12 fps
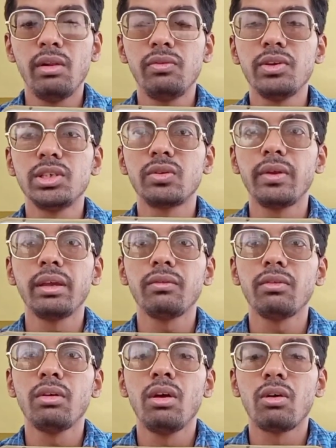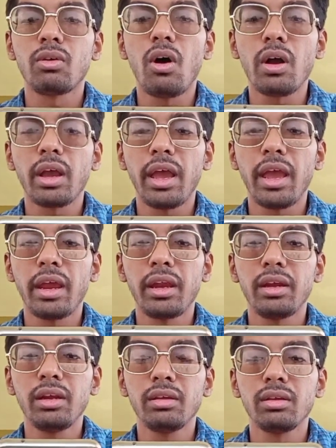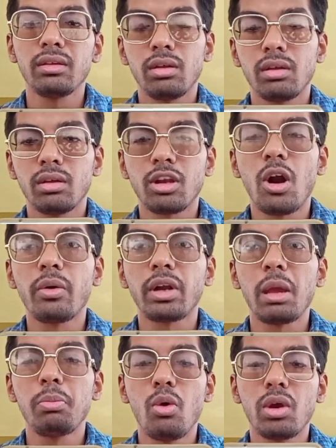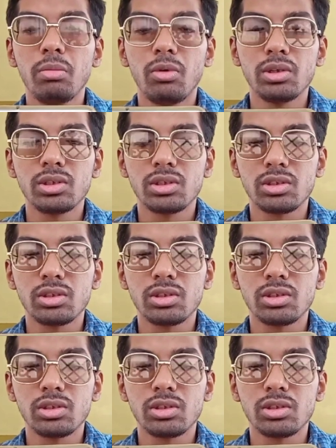will featuring rock and ground type Pokemon.